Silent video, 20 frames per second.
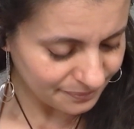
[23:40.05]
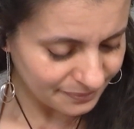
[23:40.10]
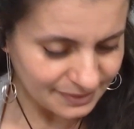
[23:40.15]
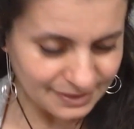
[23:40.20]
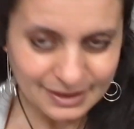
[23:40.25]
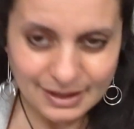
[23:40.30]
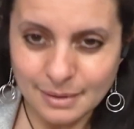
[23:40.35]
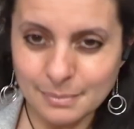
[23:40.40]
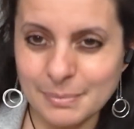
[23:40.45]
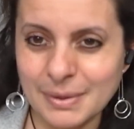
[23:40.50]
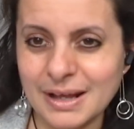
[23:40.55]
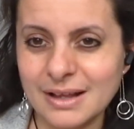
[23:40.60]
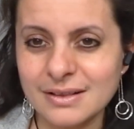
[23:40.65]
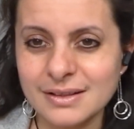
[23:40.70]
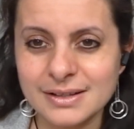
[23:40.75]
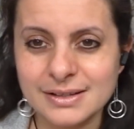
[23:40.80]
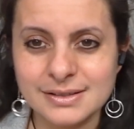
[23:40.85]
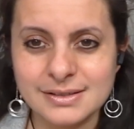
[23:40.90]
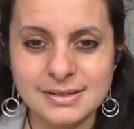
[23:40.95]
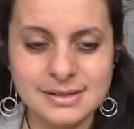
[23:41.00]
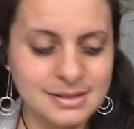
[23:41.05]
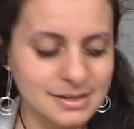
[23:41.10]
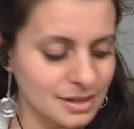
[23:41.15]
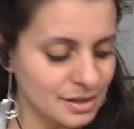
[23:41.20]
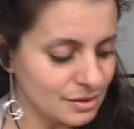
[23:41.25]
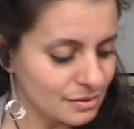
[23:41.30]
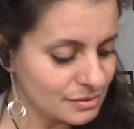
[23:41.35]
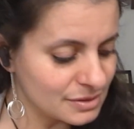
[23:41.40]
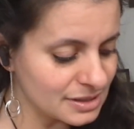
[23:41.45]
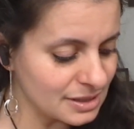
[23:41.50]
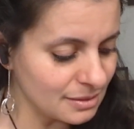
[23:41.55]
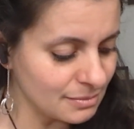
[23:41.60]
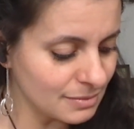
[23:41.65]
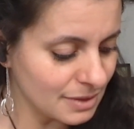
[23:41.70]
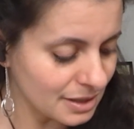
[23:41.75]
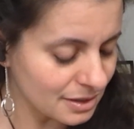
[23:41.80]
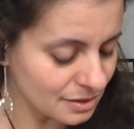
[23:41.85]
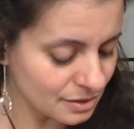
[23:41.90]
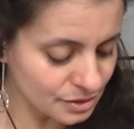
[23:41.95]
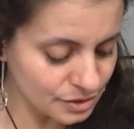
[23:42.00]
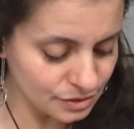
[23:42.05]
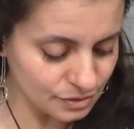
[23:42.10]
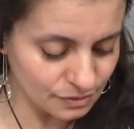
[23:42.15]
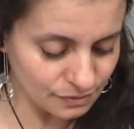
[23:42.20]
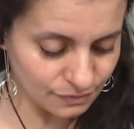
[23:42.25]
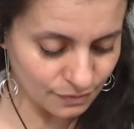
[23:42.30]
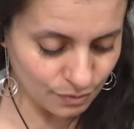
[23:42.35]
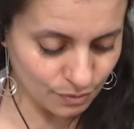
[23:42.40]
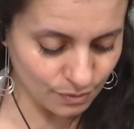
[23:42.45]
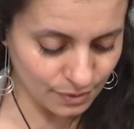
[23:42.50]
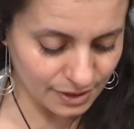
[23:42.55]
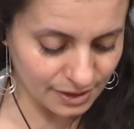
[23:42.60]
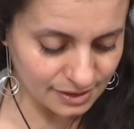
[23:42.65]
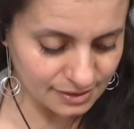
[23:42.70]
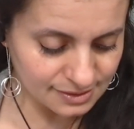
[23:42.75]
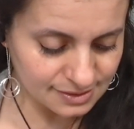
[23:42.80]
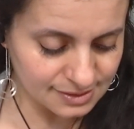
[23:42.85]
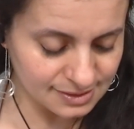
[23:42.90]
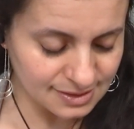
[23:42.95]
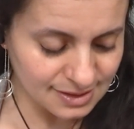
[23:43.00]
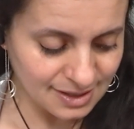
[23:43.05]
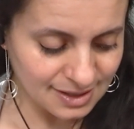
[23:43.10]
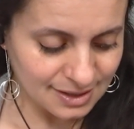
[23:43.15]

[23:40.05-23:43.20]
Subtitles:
that balance, same like the Two of Coins,